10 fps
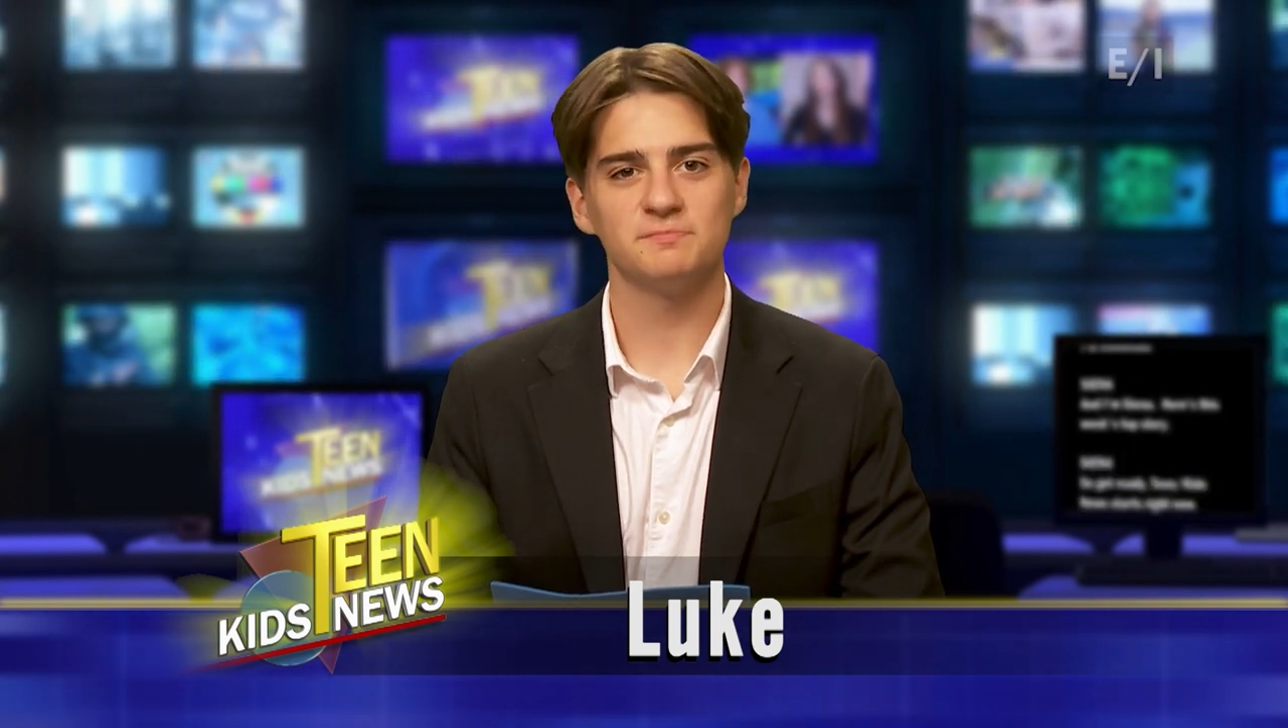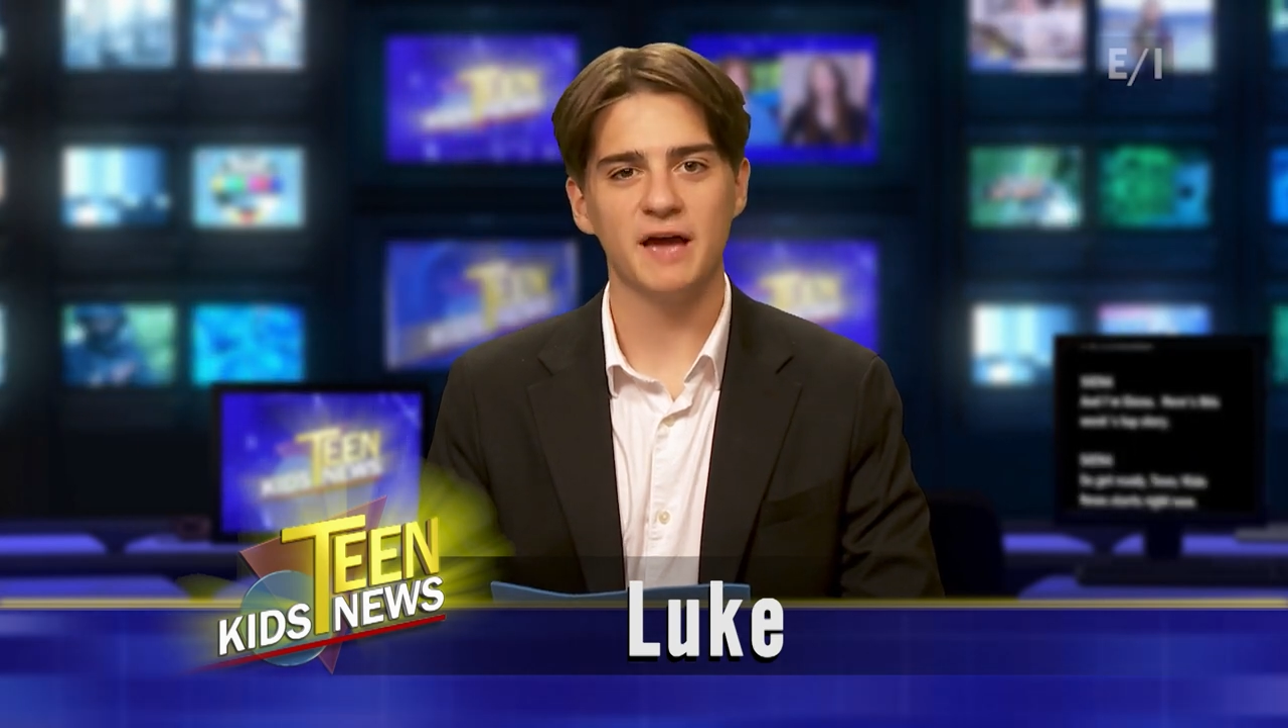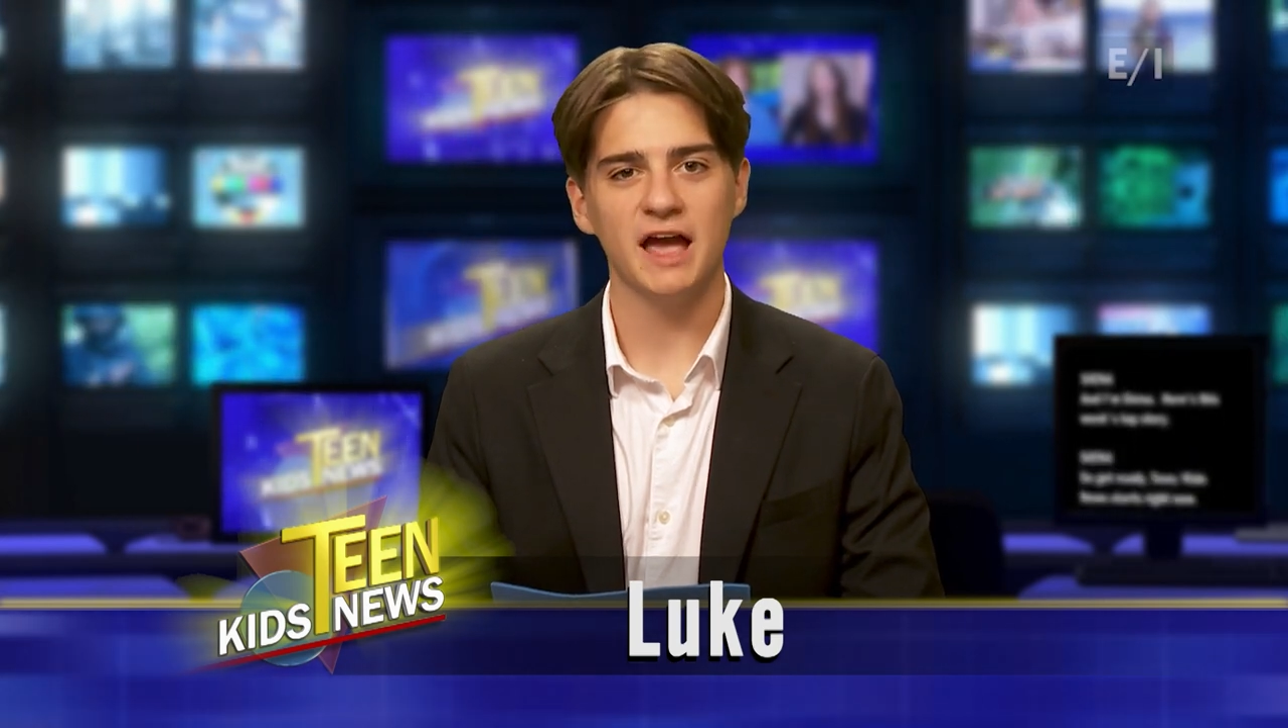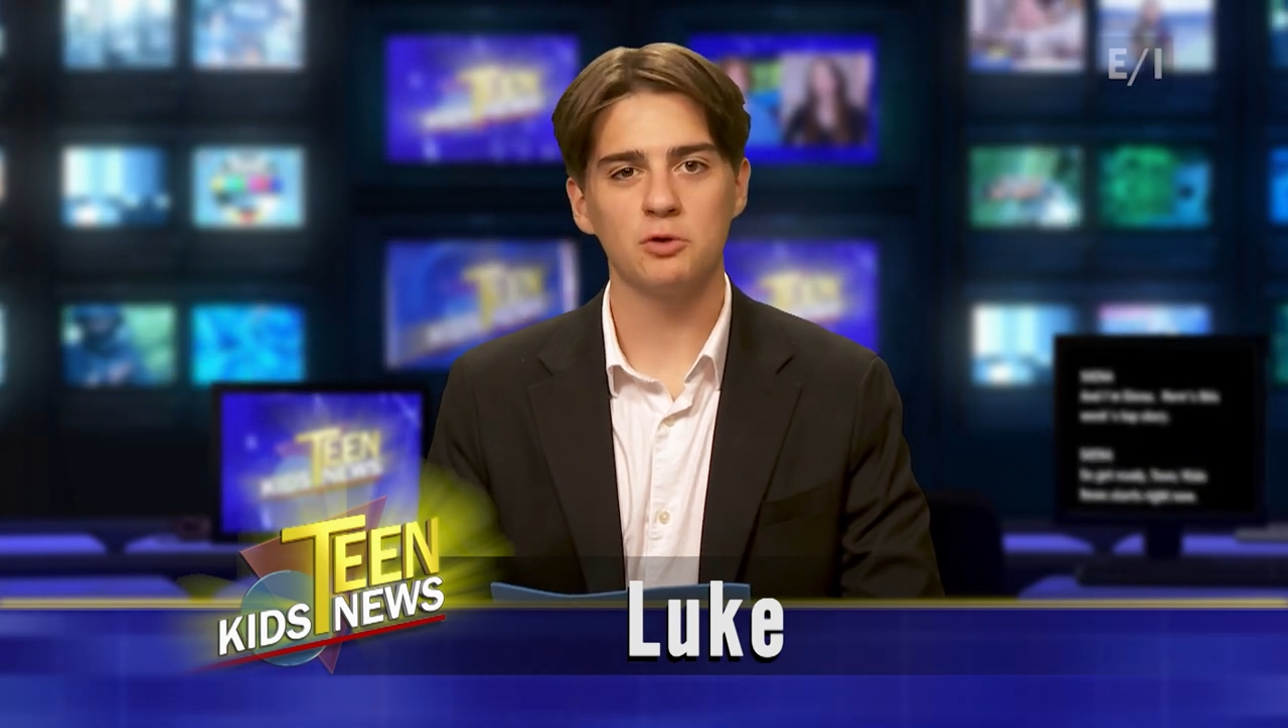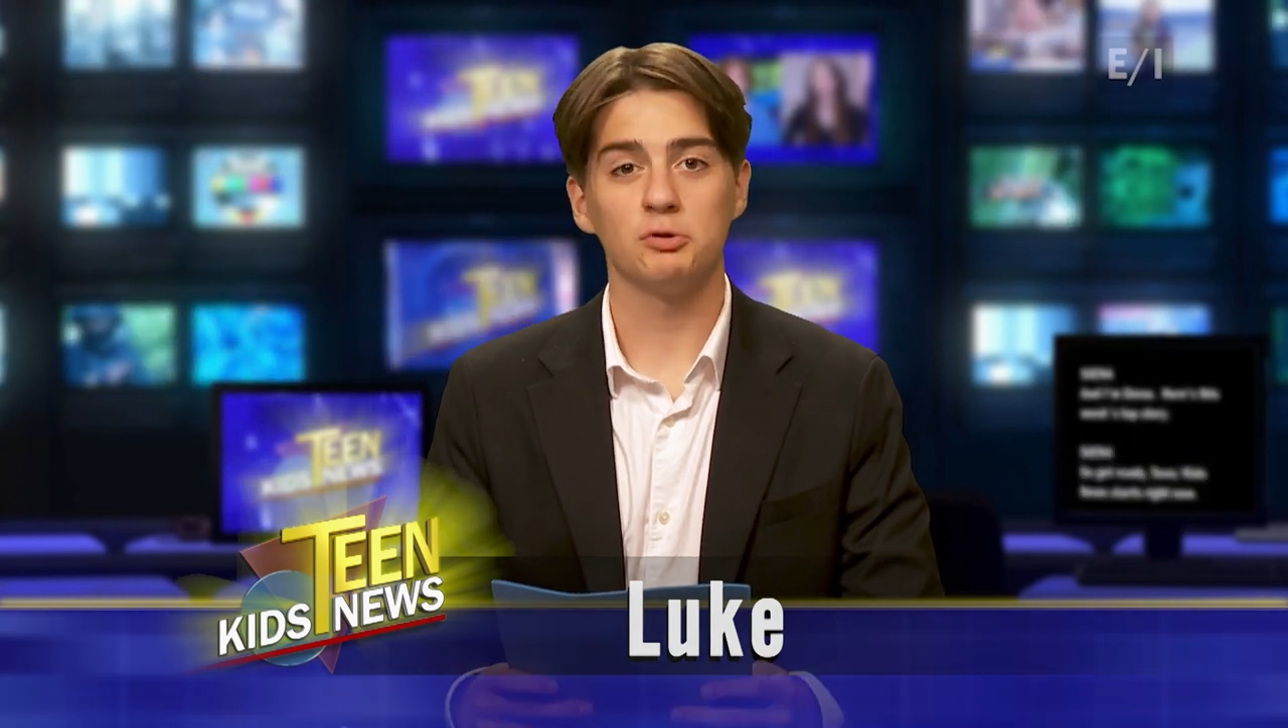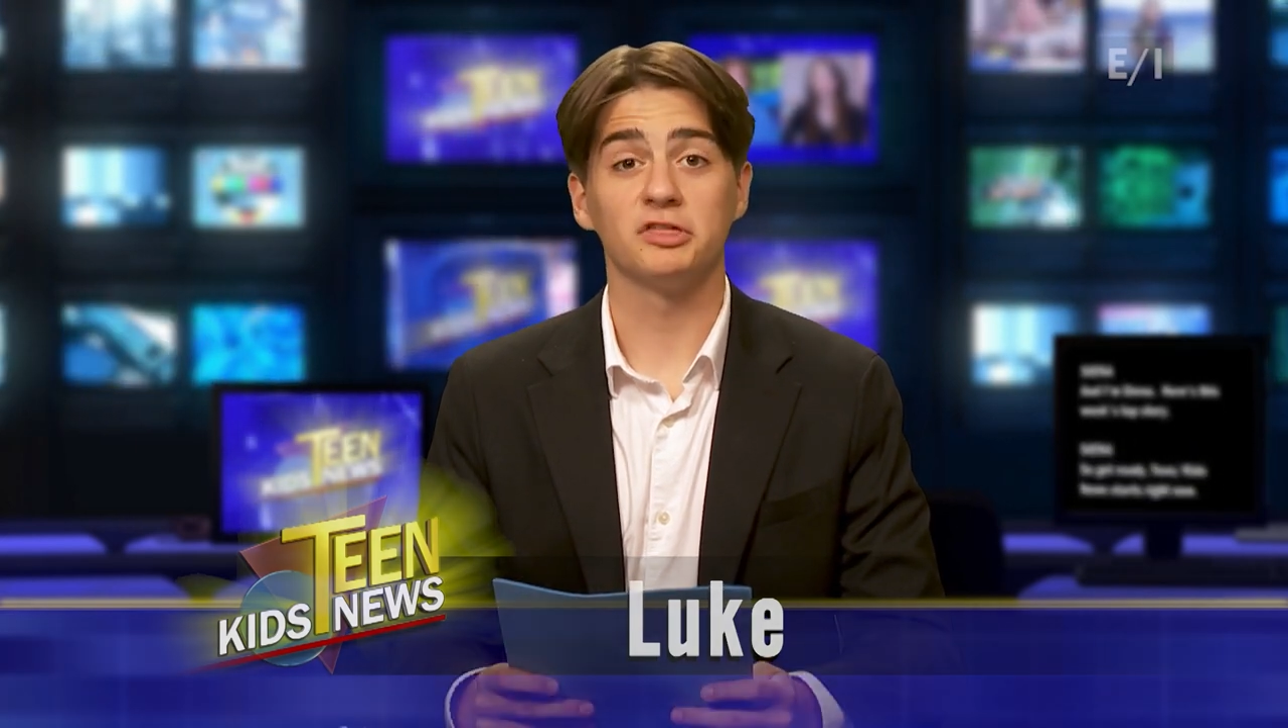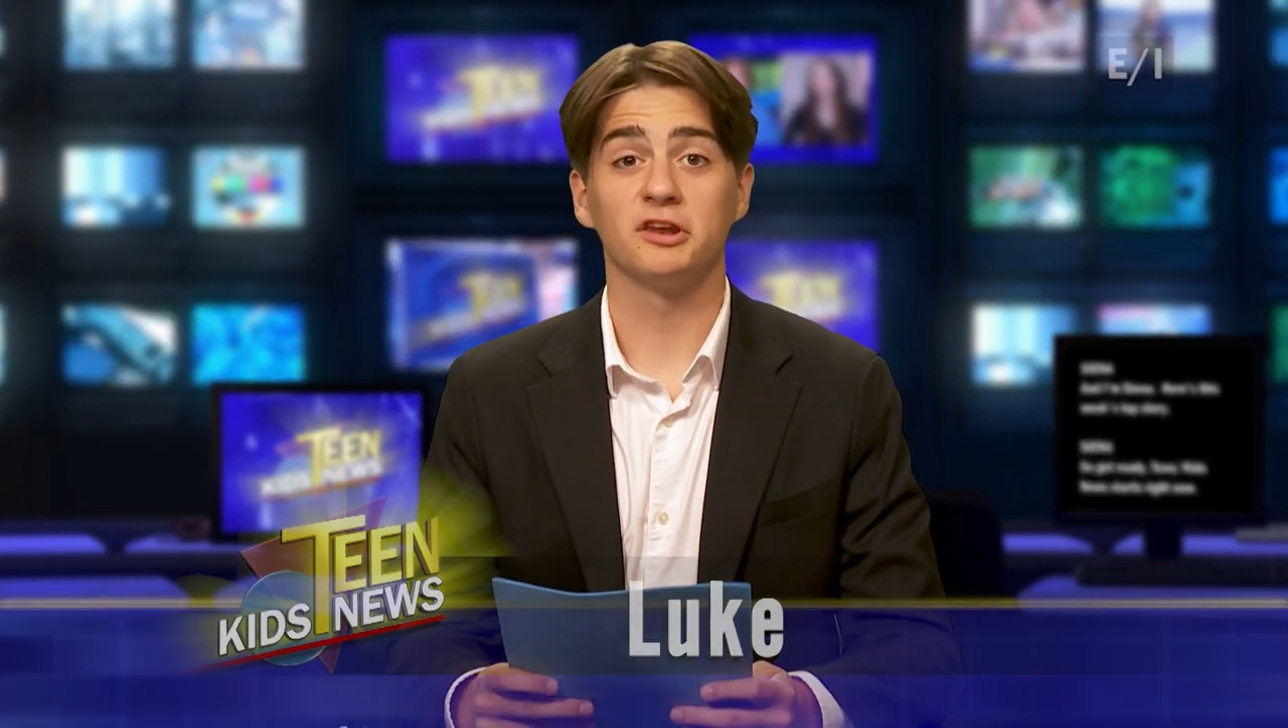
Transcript: back with